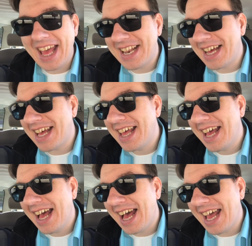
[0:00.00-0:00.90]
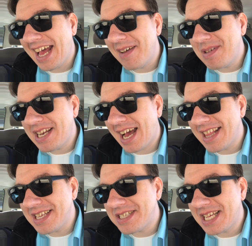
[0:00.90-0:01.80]
and uh, I, I, mean,
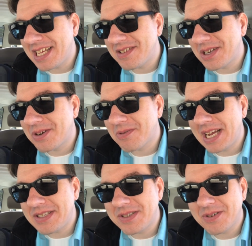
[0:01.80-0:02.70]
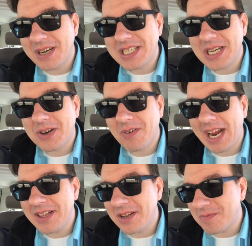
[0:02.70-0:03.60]
I just think it's a great story. It's a
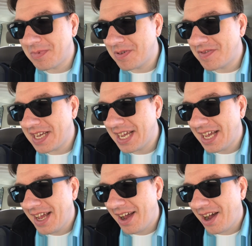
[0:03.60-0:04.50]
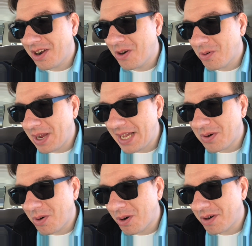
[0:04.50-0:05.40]
great little movie, a great
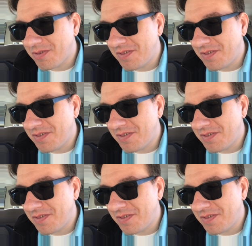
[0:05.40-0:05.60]
horror